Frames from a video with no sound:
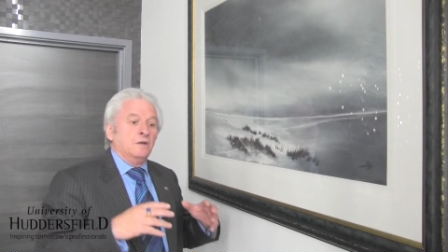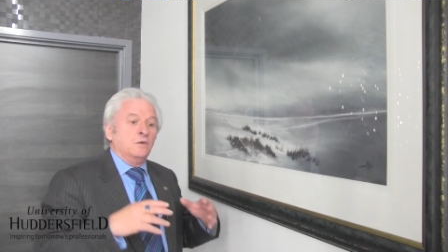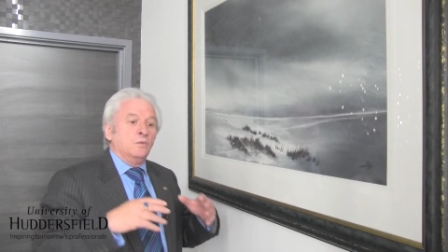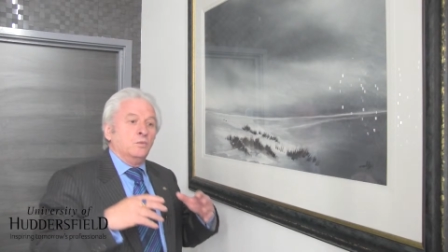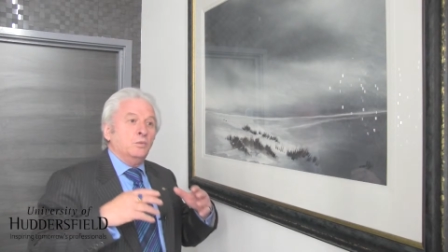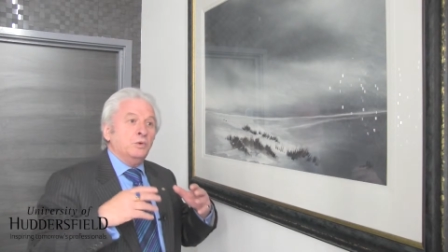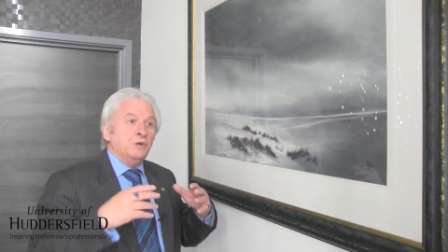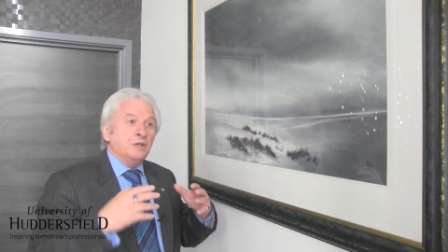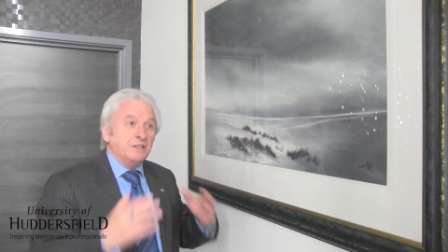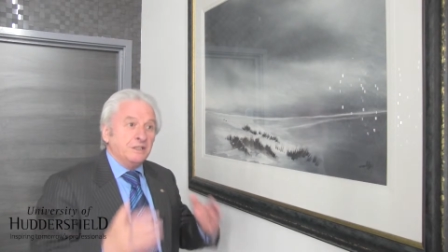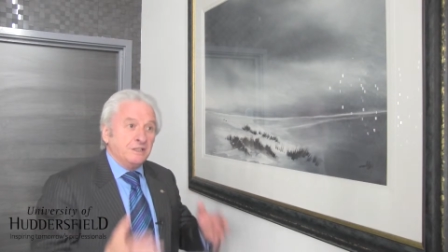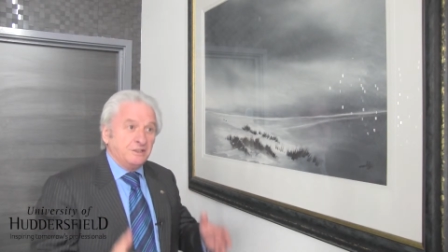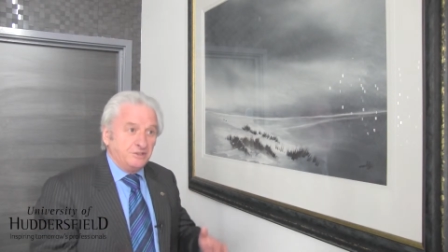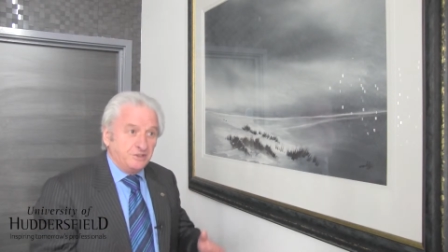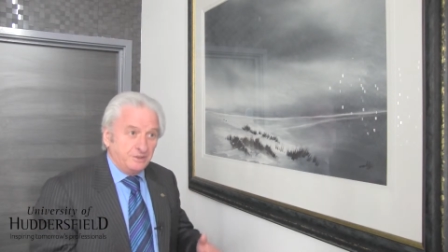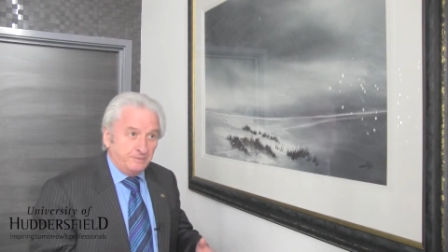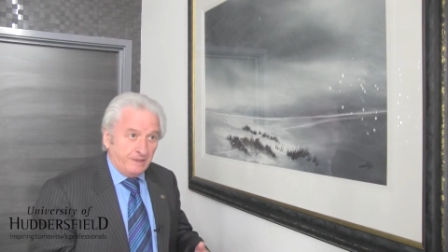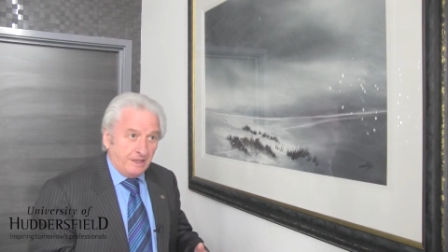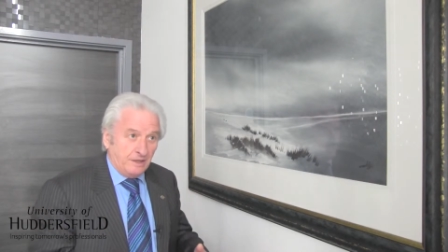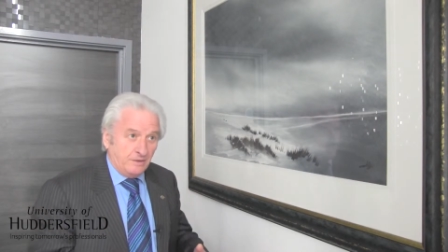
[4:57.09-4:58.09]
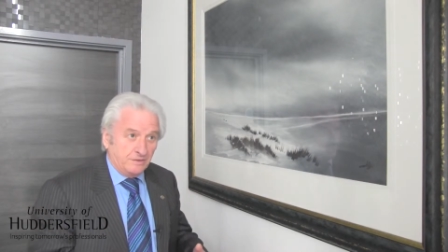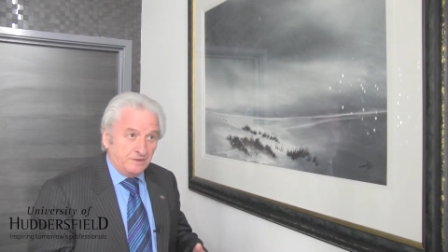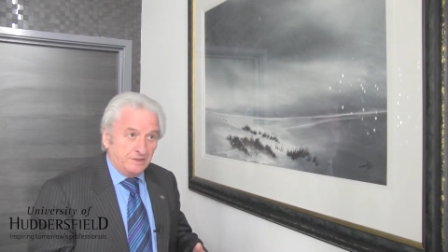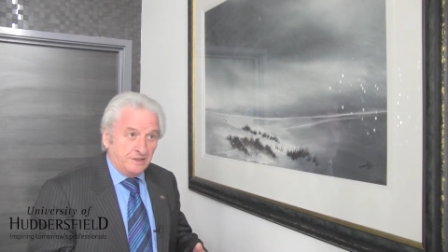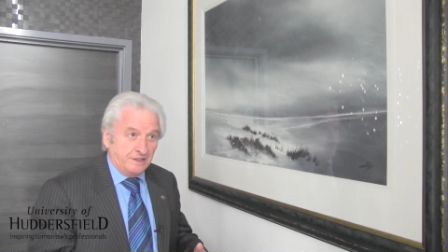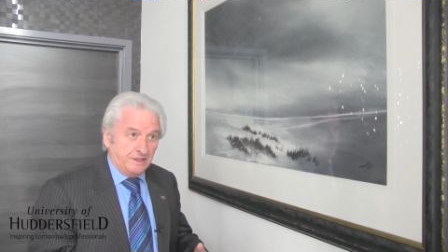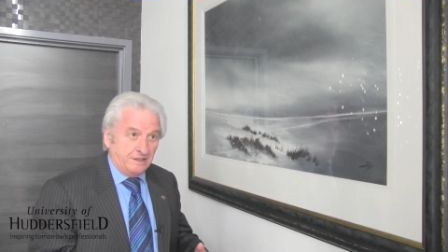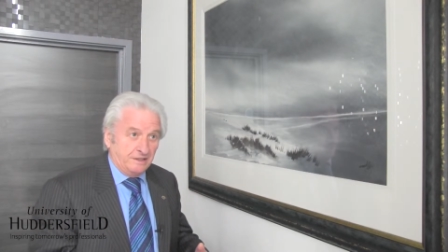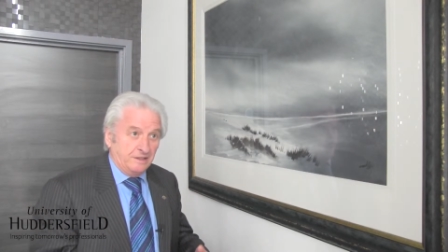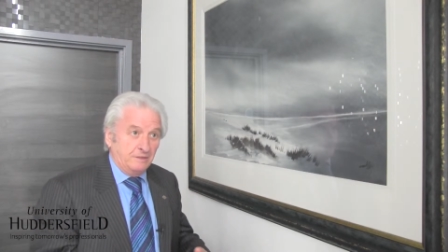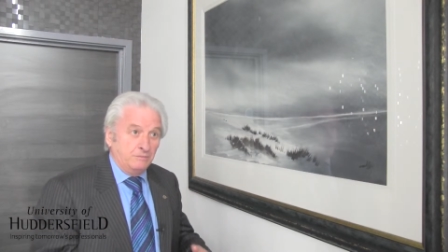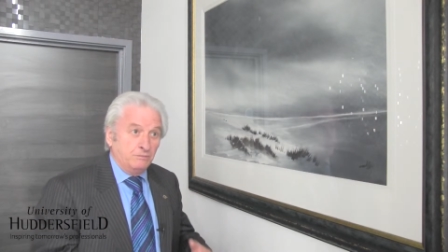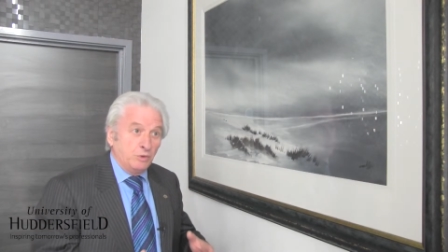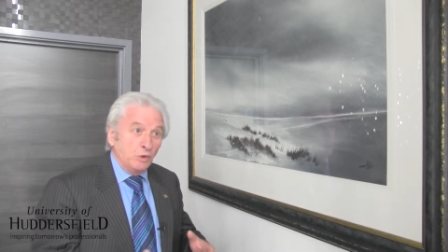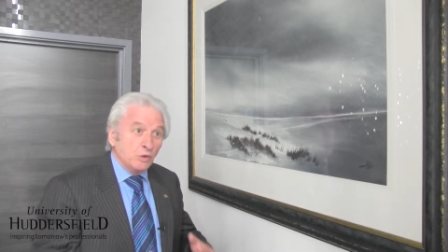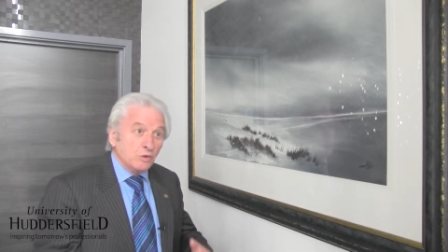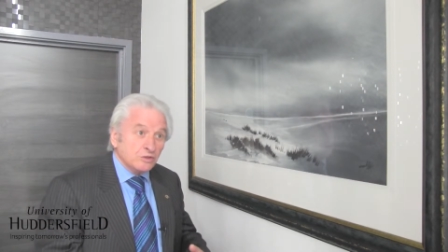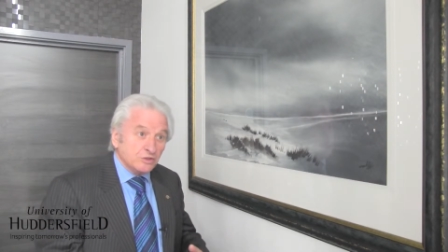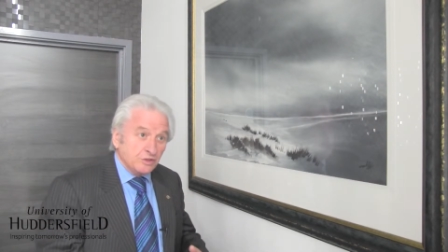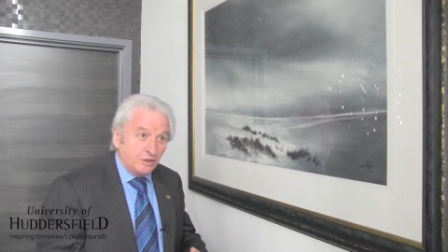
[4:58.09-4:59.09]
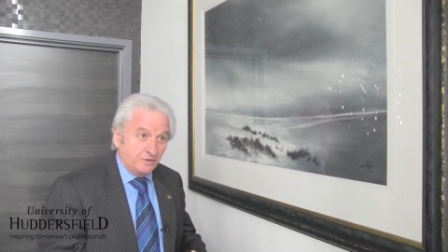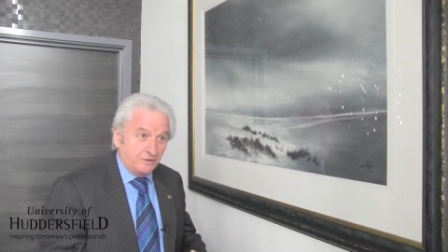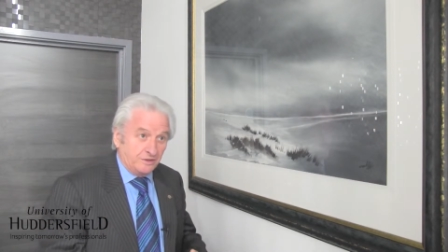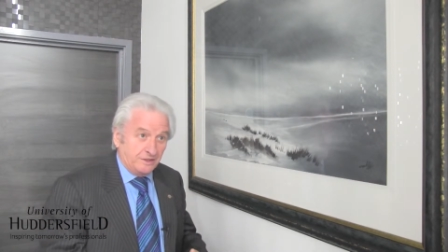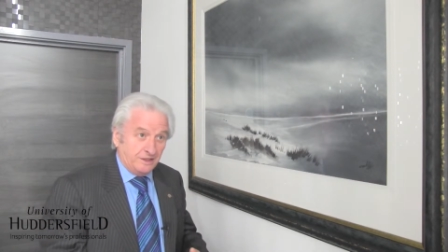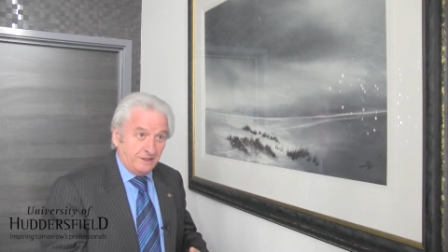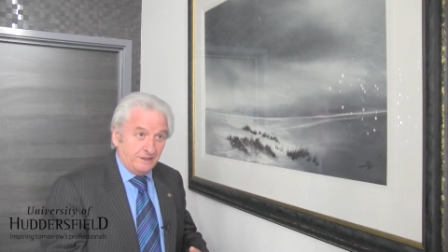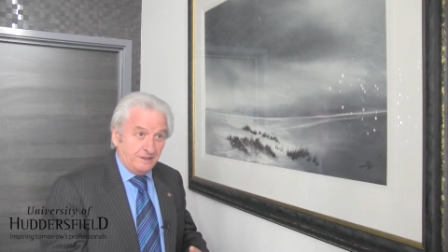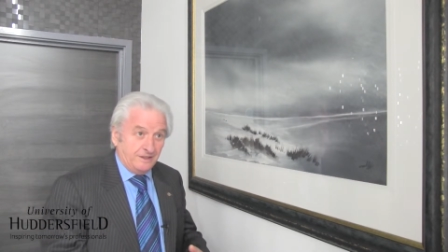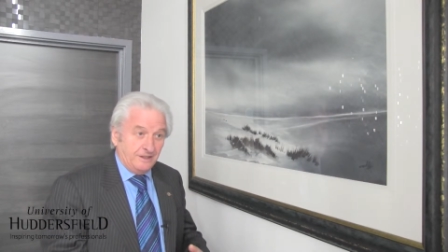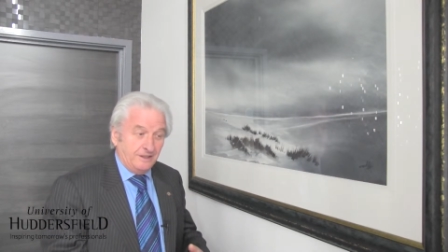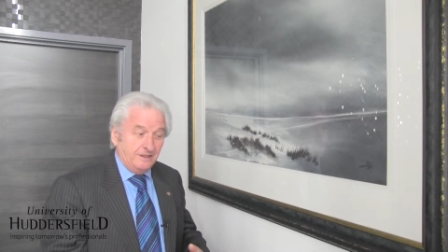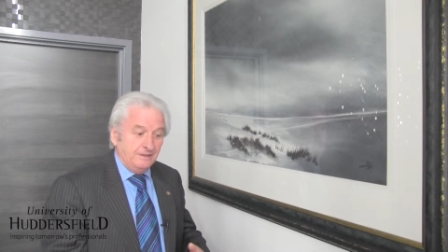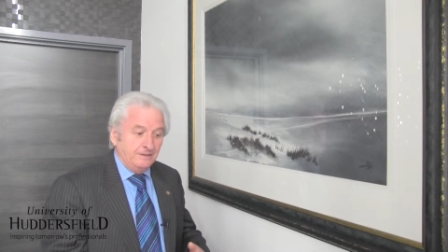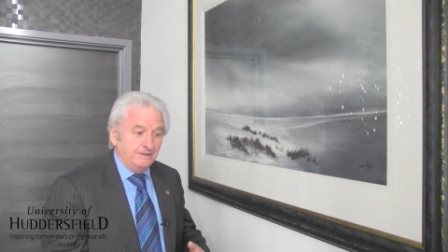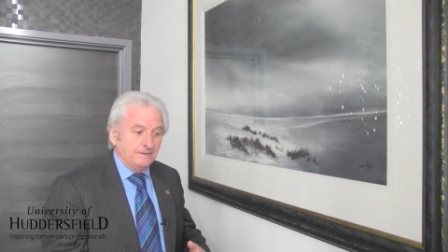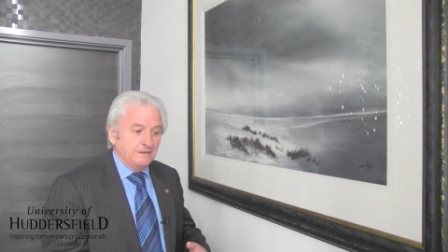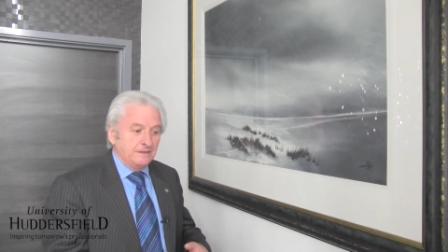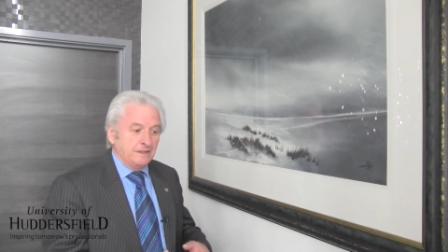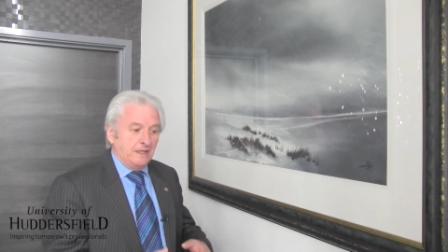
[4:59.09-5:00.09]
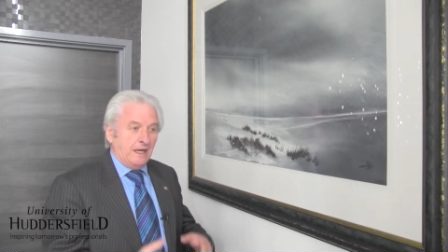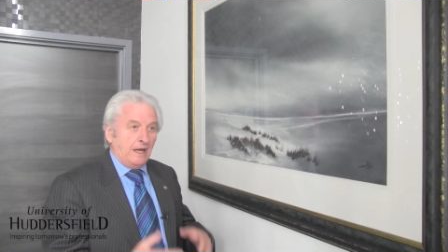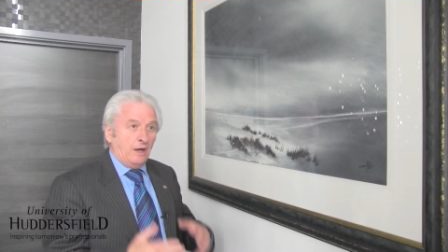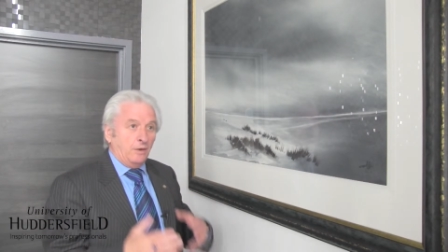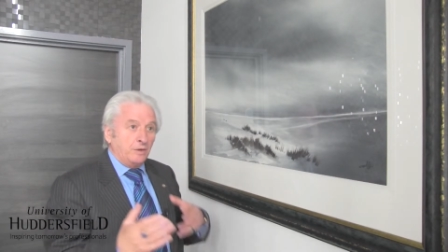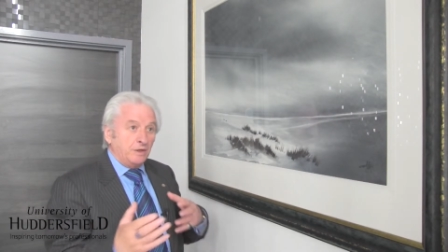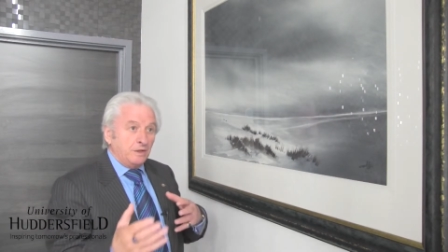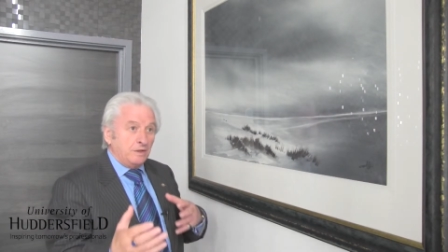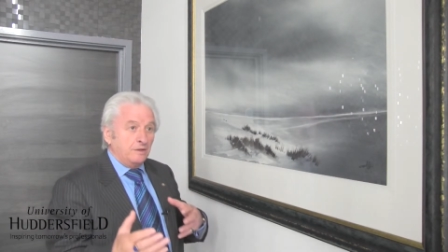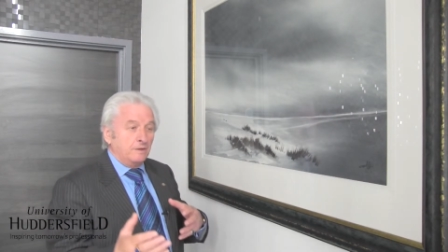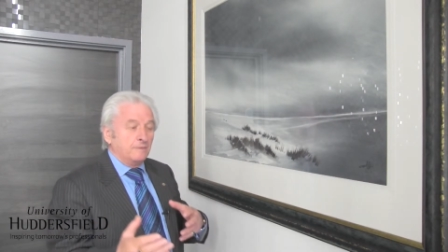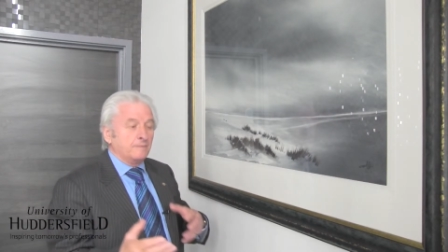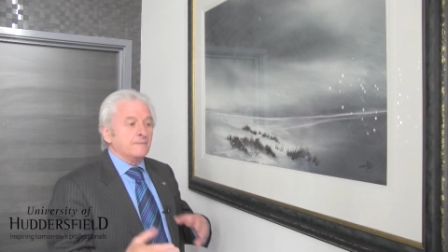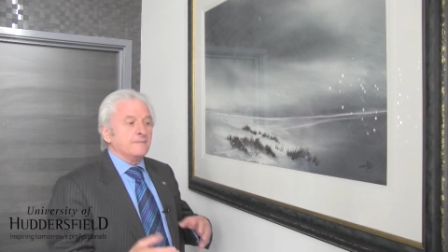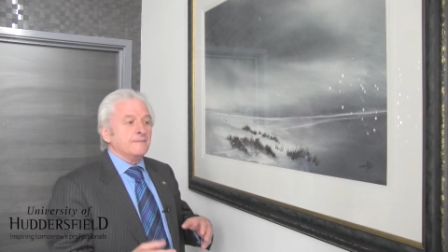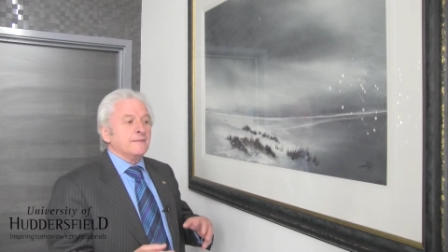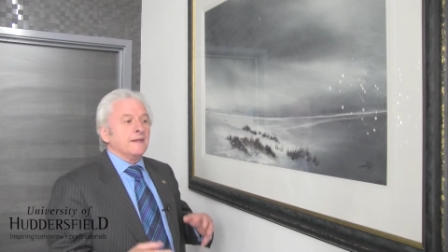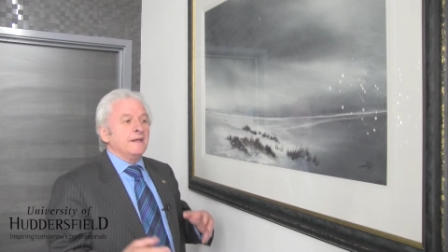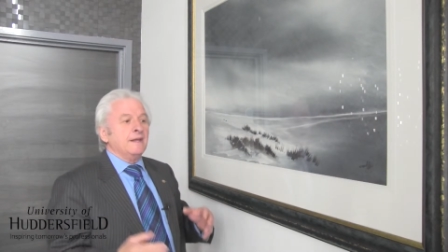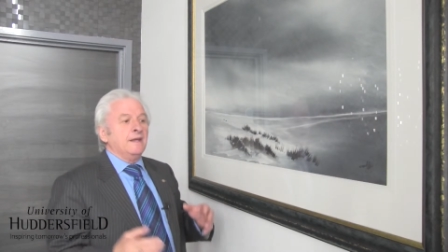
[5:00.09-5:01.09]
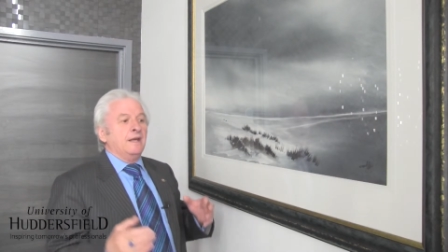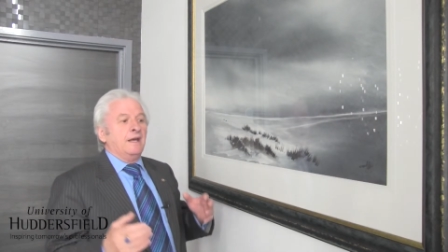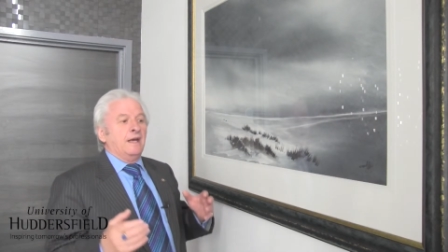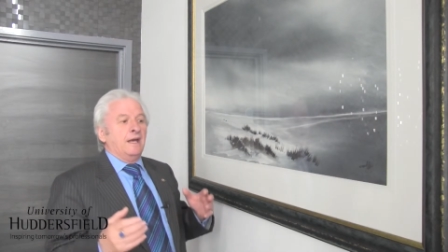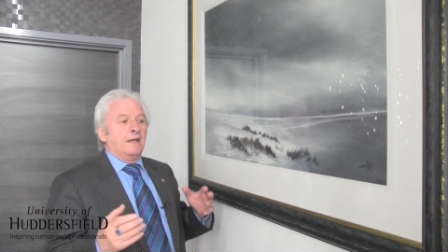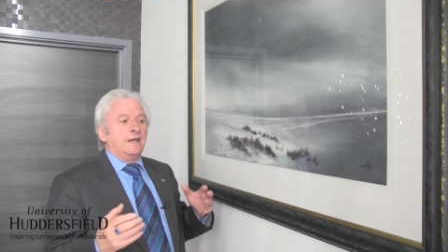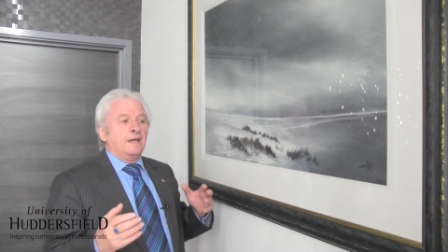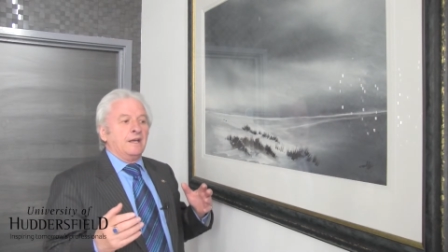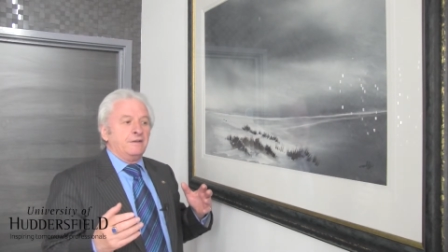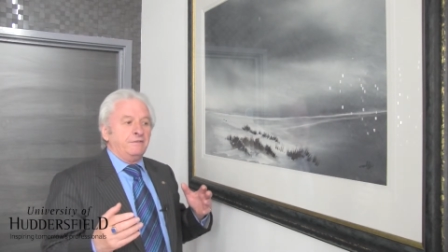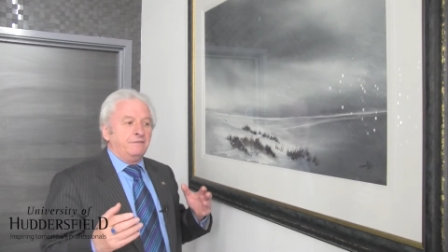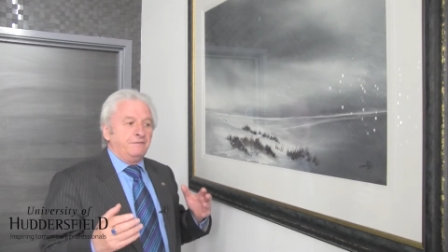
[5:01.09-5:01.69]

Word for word: words about Turner, books on Turner, how he, and I